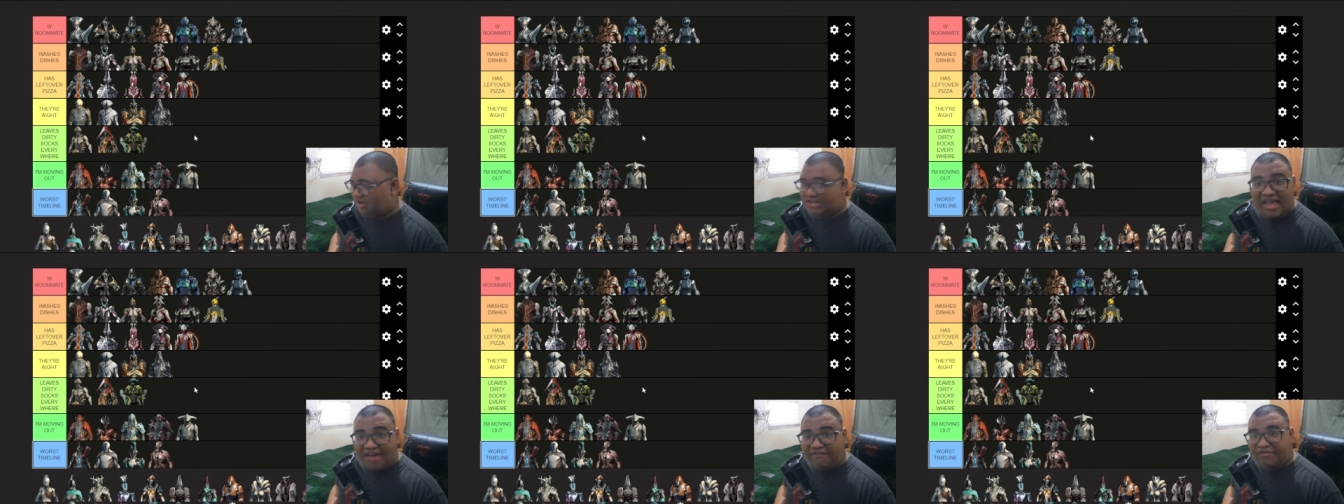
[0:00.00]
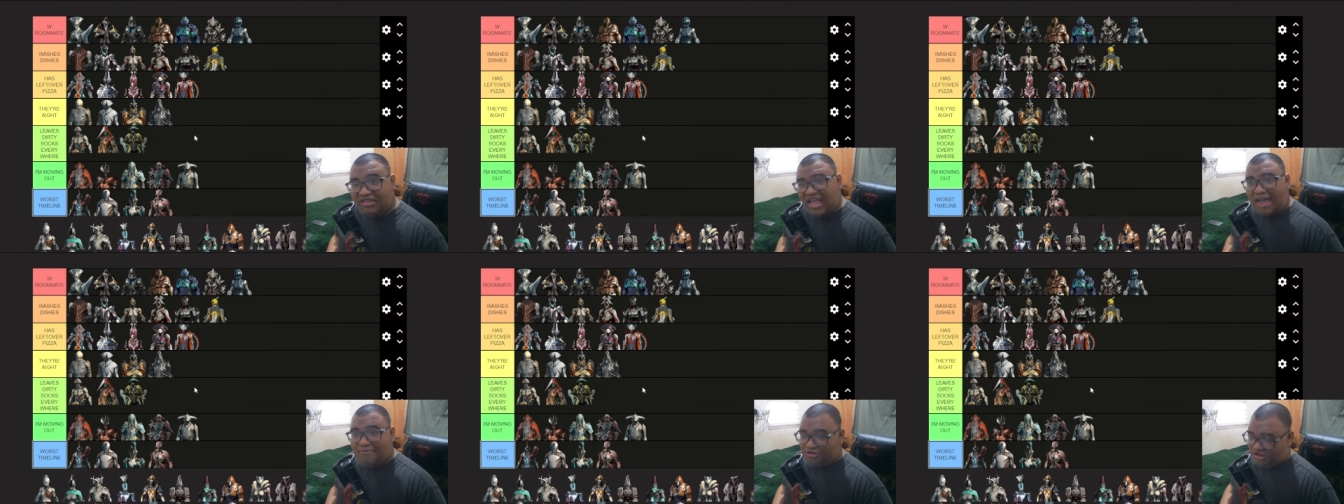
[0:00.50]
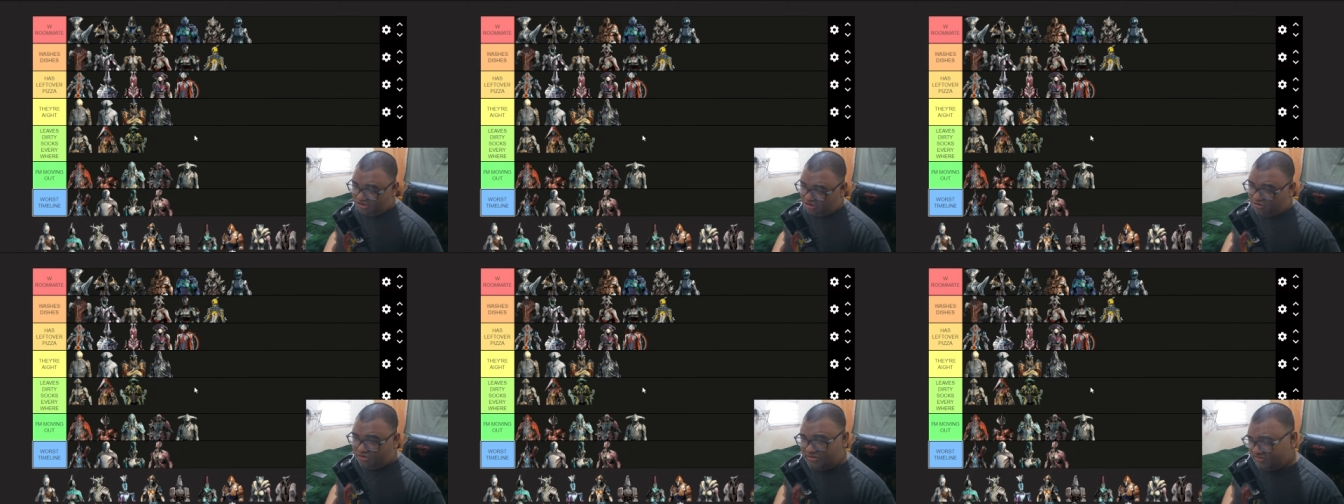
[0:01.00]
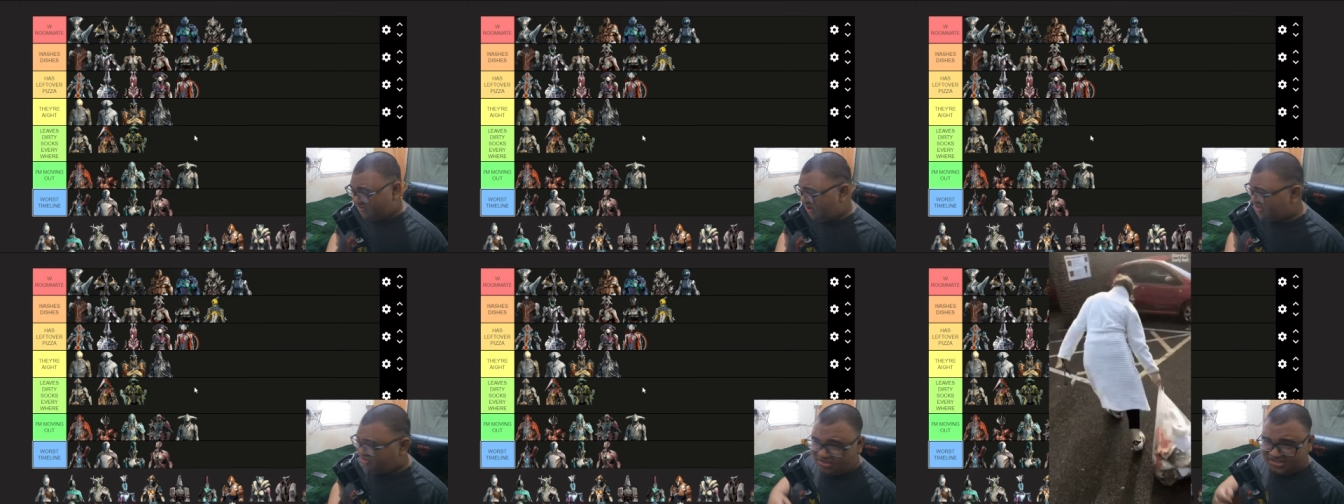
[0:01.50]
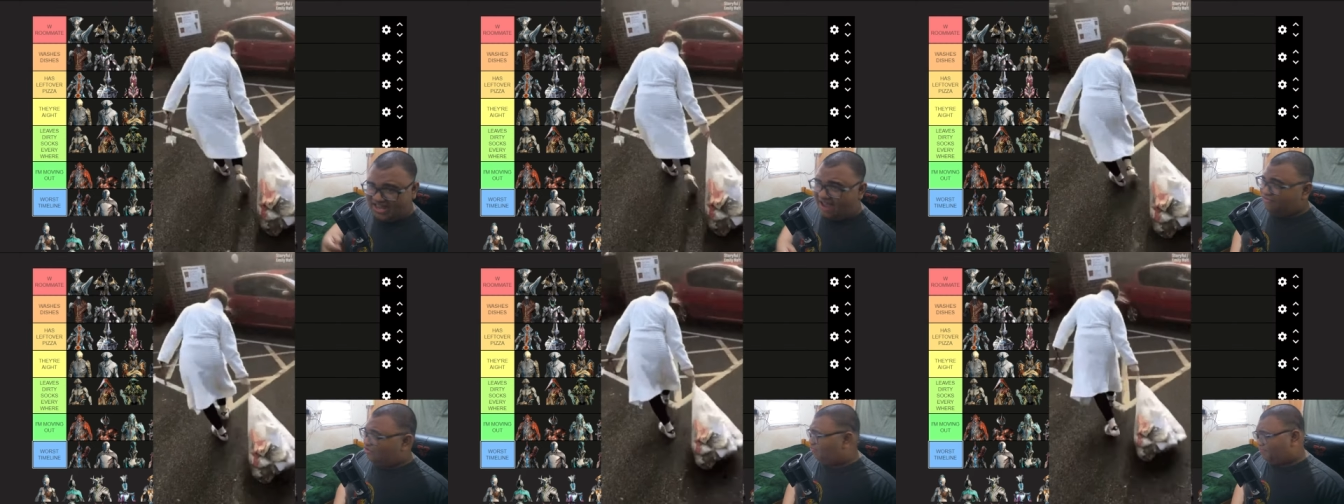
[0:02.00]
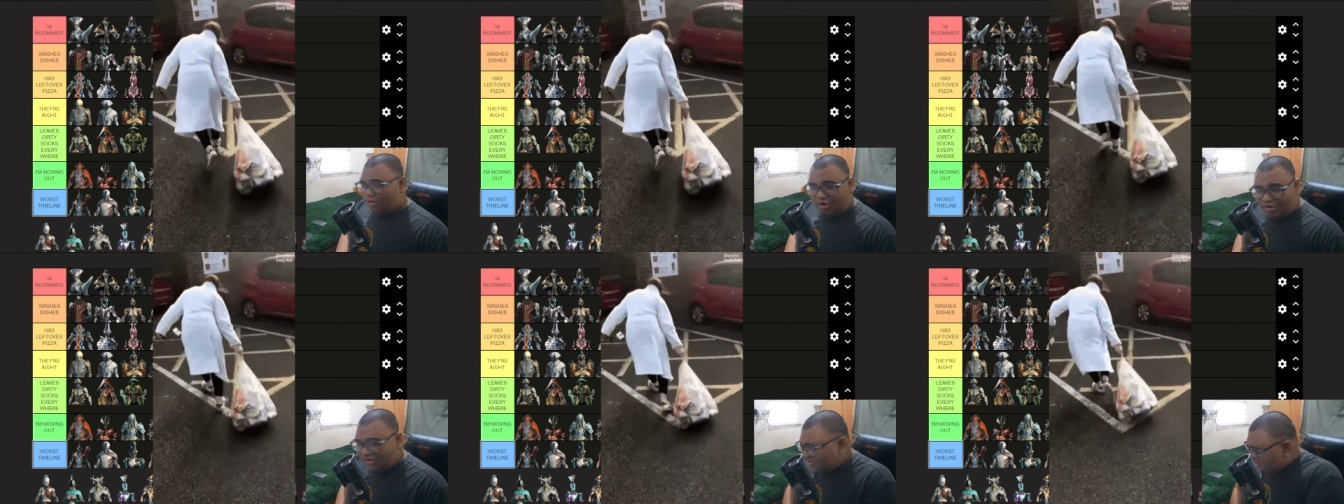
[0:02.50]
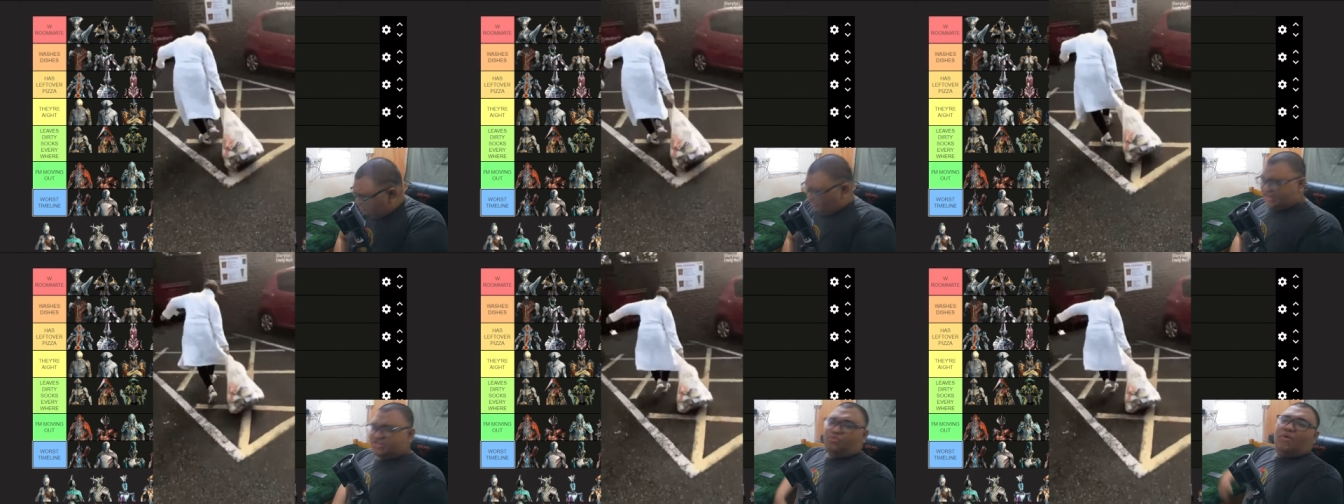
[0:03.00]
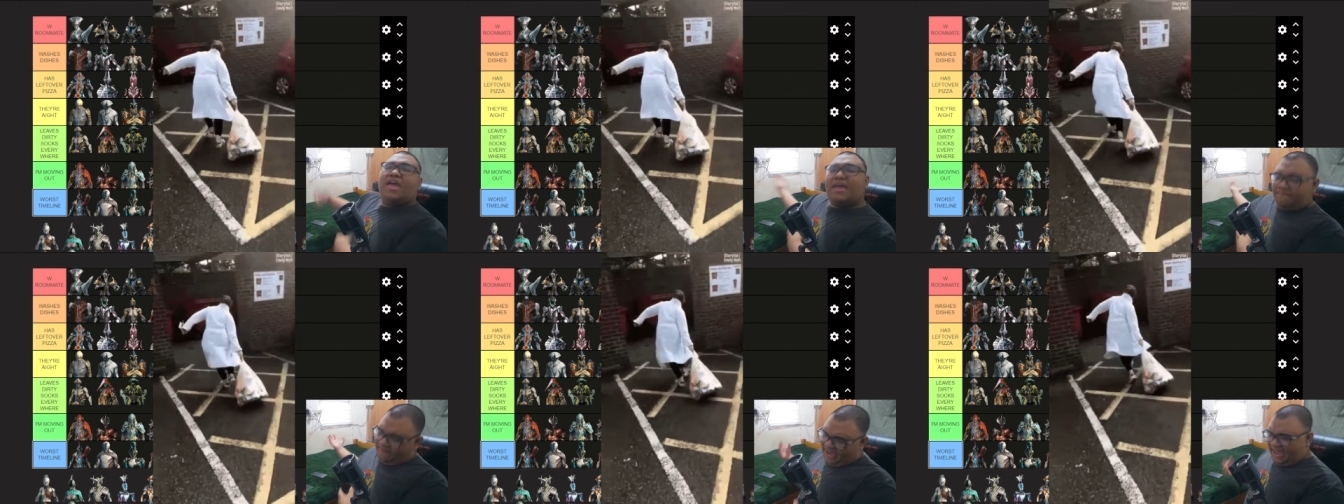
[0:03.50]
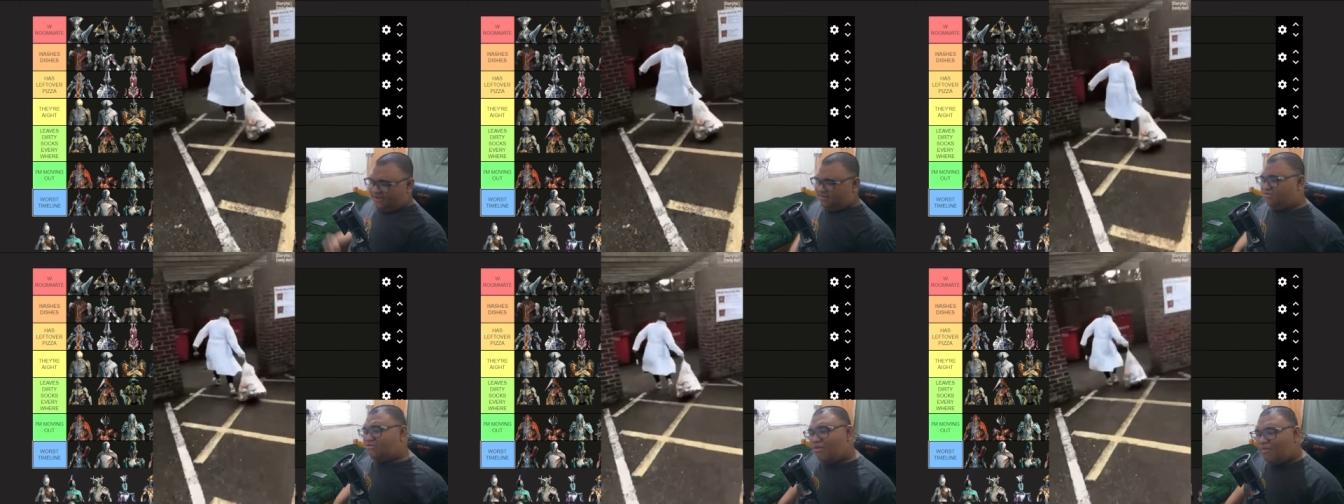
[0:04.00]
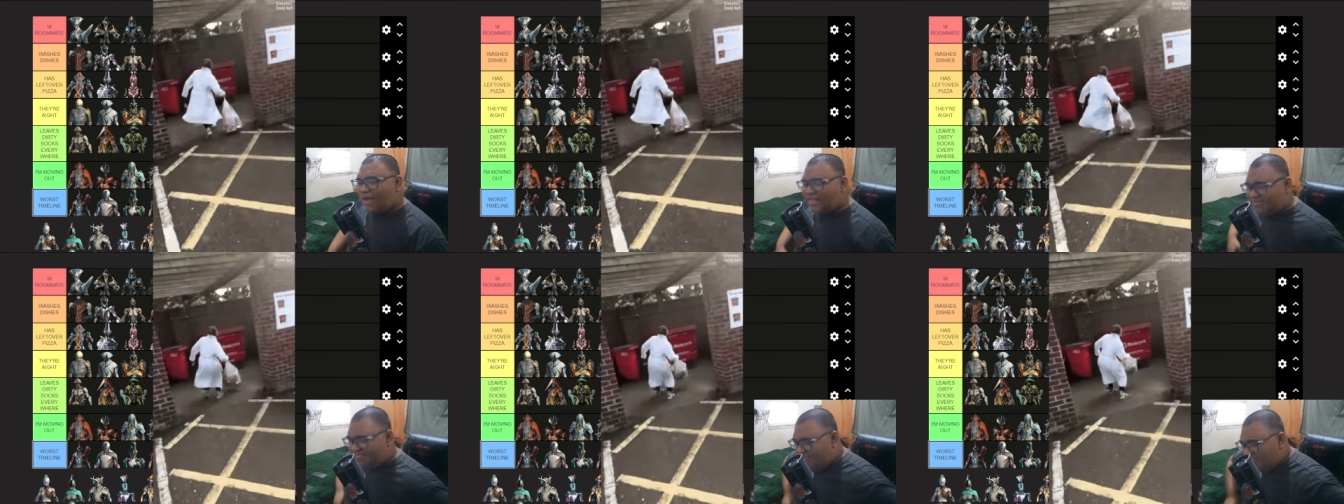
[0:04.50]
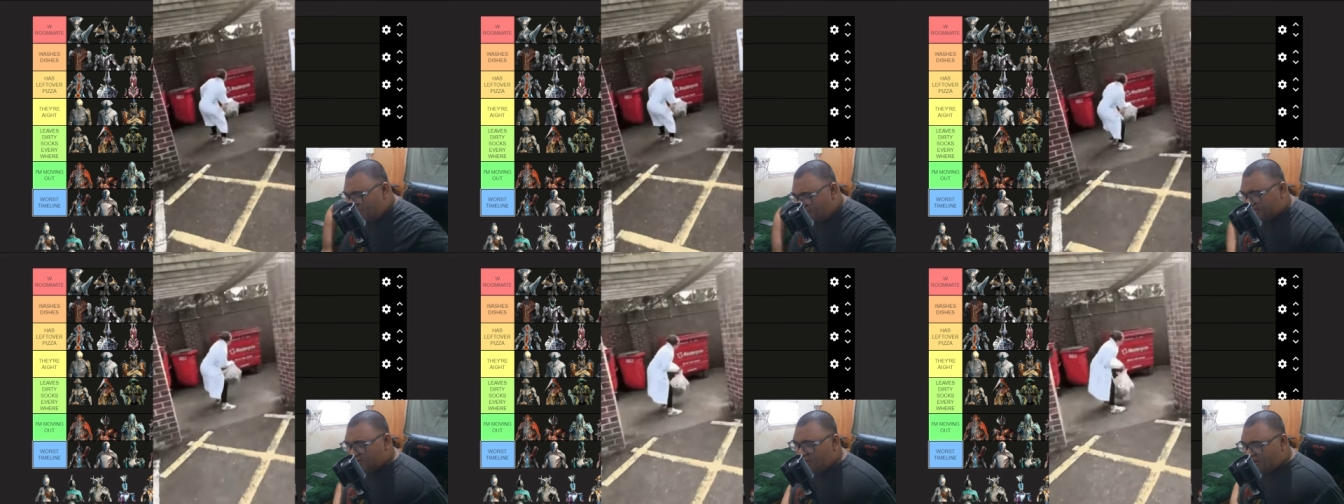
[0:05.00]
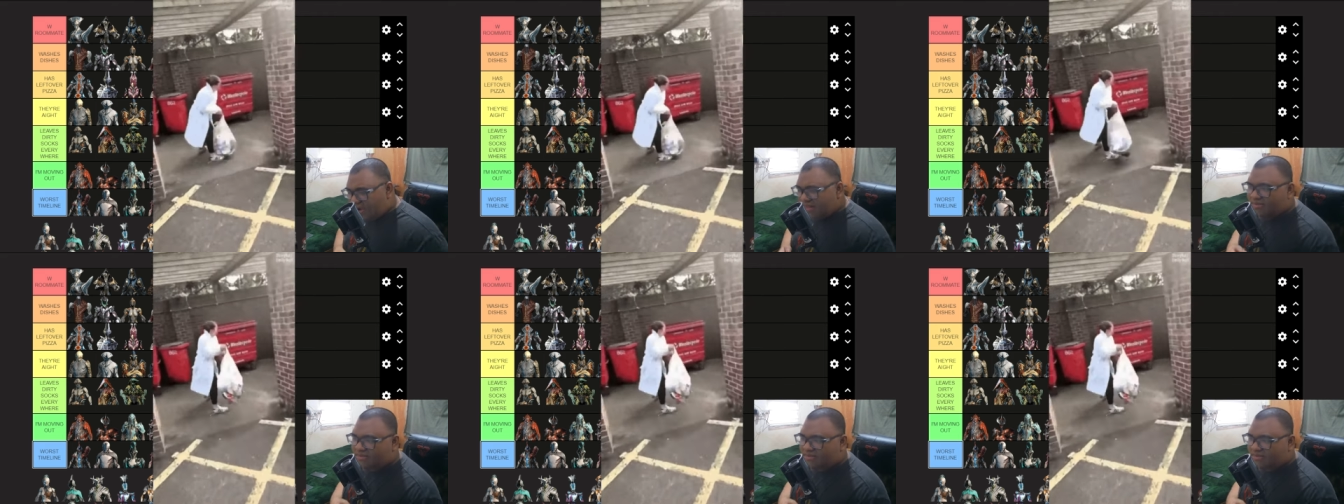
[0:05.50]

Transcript: And every time you need to throw the trash, you just have to portal the trash away. You know what? You know what?